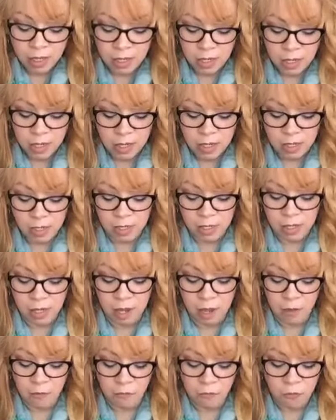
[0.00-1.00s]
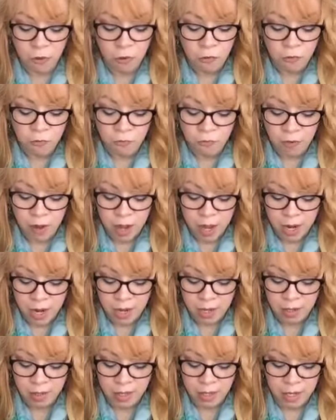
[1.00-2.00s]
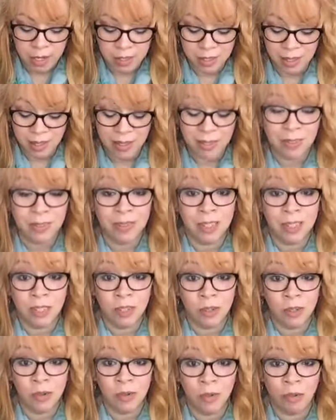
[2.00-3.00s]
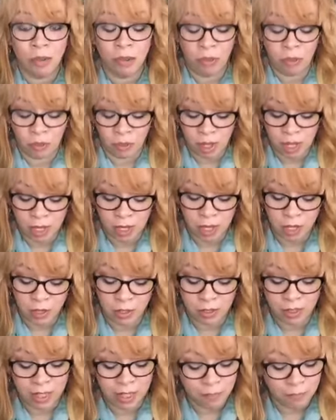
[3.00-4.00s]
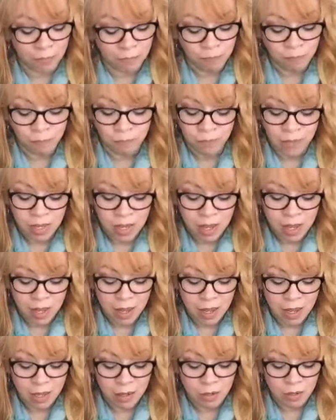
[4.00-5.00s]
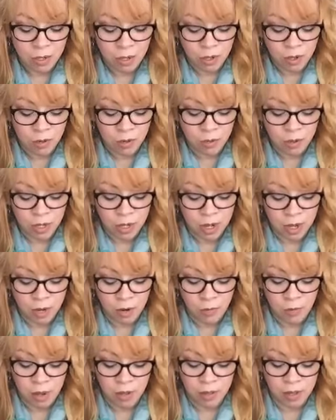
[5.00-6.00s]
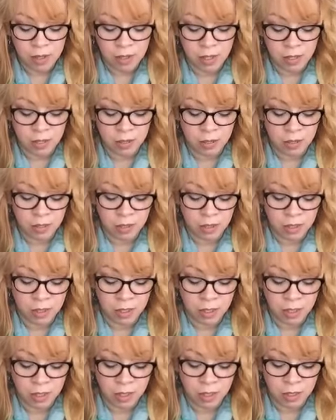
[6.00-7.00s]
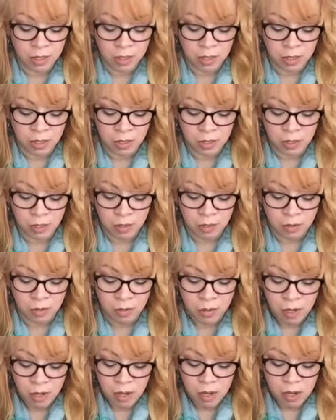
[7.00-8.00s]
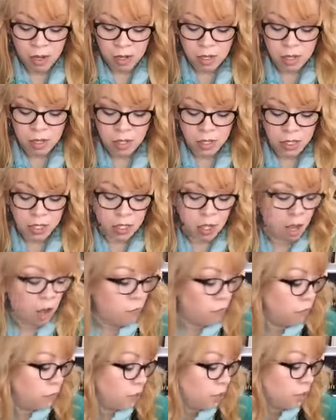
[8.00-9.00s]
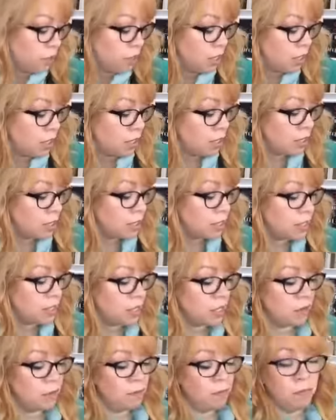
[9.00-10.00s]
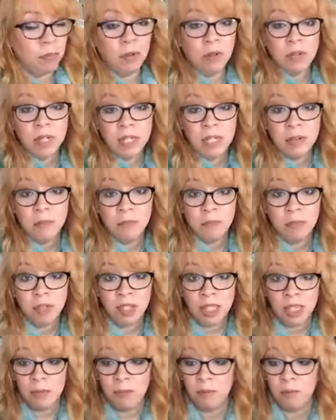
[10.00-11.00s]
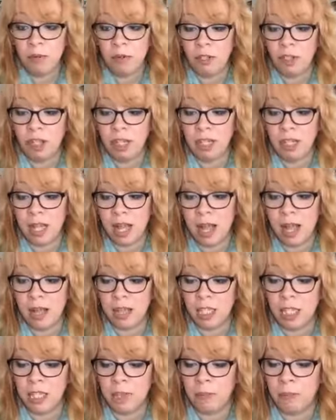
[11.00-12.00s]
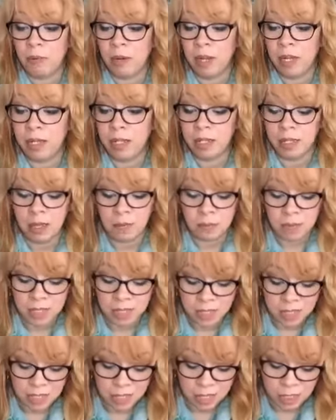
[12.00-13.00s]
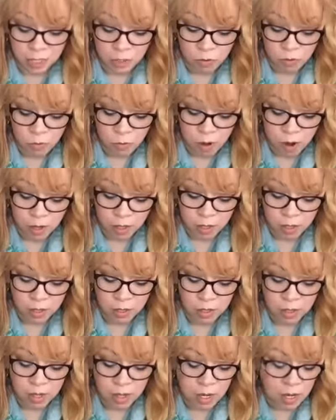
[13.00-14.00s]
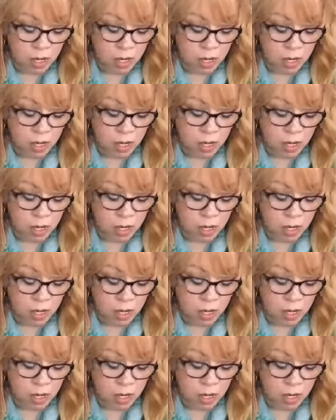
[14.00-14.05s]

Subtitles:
And if you find that it's a little thick and you're like, I don't know, I kind of want this a little softer, simple, just spread some distilled water